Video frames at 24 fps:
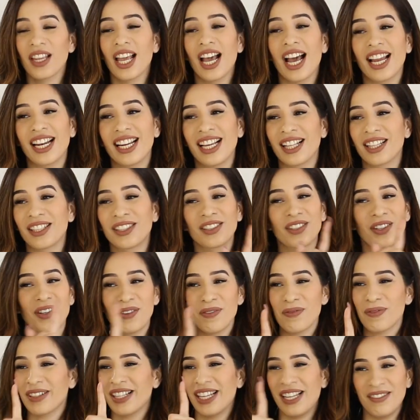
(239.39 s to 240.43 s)
Ariel,
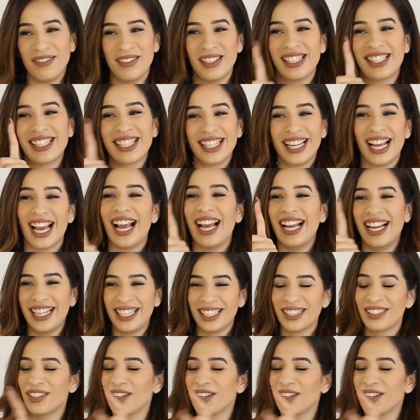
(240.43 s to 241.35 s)
don't blame me today.